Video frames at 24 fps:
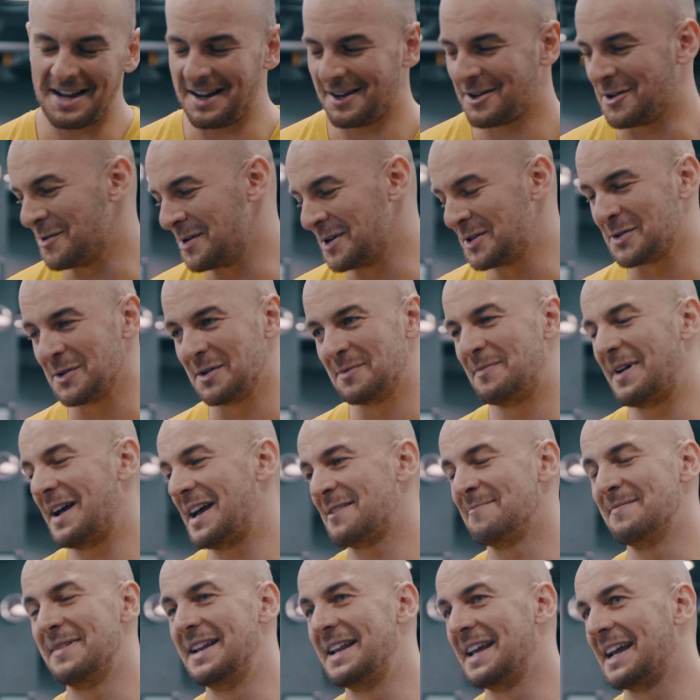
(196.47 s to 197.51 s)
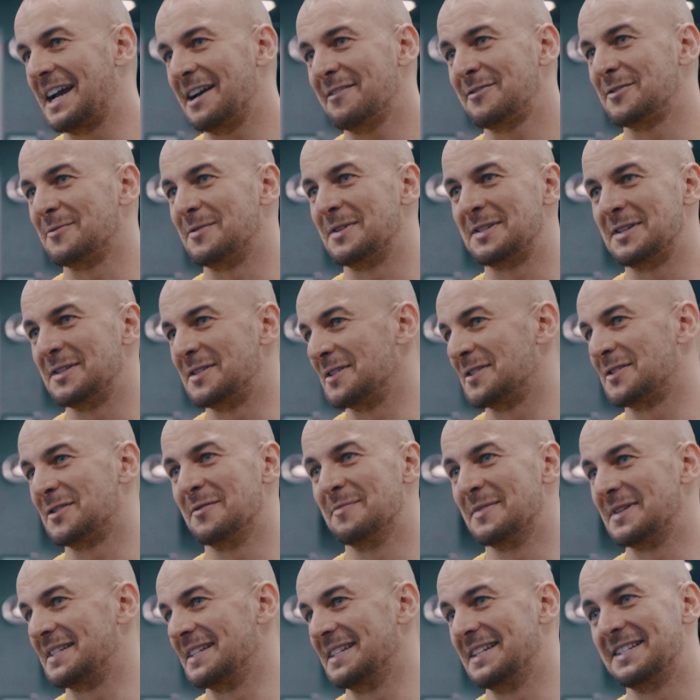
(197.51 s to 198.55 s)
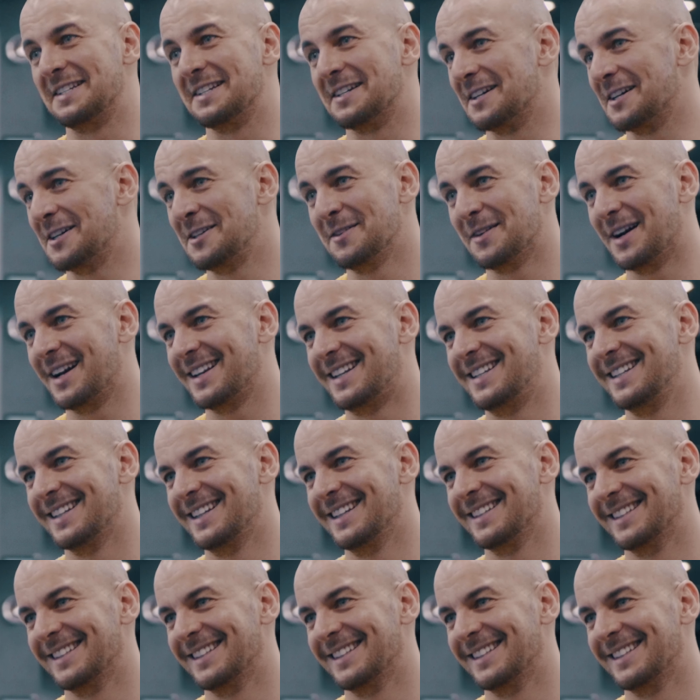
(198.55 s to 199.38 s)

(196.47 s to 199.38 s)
going to a bad meeting afterwards is just so much easier, right?